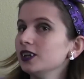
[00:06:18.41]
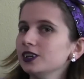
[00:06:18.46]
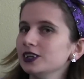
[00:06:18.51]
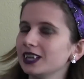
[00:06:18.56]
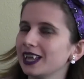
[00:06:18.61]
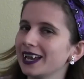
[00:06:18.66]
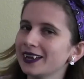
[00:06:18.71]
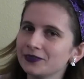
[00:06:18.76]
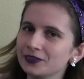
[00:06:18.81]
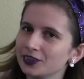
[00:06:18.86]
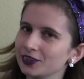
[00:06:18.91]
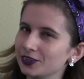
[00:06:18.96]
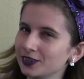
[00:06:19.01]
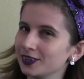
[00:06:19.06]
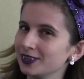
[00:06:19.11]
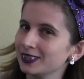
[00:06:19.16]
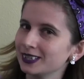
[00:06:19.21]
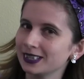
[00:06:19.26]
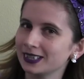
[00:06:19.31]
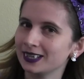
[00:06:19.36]
you'll have to
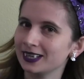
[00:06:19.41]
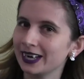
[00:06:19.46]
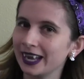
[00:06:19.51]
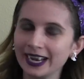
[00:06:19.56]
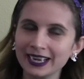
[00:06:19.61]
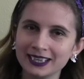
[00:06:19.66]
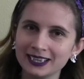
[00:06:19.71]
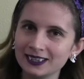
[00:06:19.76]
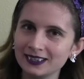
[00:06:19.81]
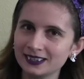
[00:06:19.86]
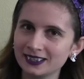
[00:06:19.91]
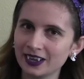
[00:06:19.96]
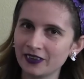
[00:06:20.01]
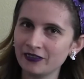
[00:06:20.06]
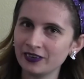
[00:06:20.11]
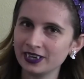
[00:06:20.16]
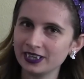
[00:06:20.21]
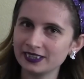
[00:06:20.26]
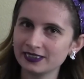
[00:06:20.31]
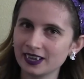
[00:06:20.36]
turn to the
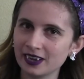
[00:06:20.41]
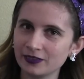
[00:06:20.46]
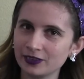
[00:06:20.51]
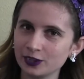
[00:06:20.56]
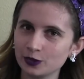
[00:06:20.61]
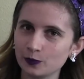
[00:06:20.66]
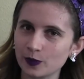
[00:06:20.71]
1977